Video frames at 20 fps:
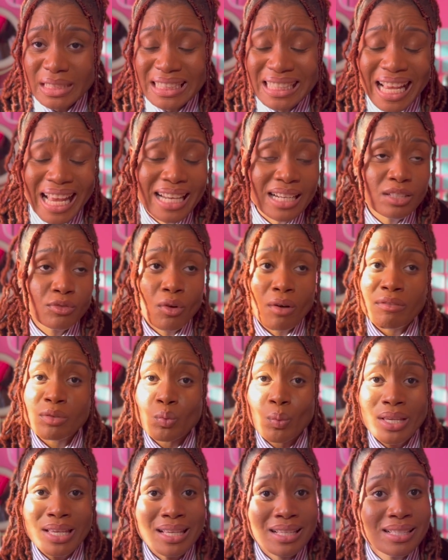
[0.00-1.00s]
And as far as
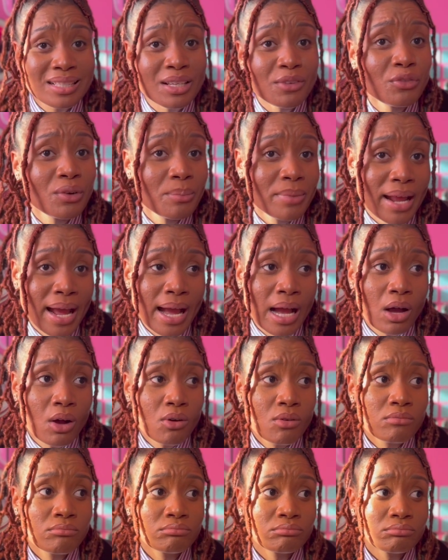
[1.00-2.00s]
we can see from
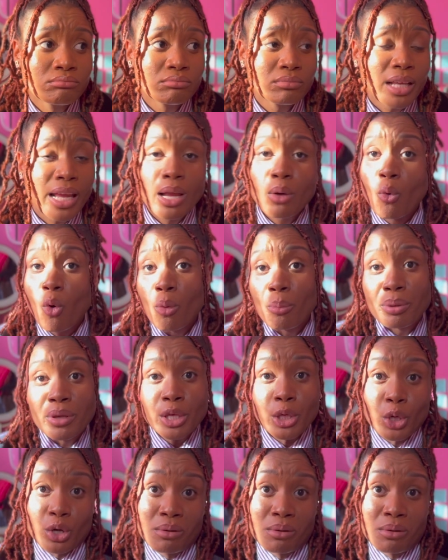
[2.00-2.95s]
now, it won't be your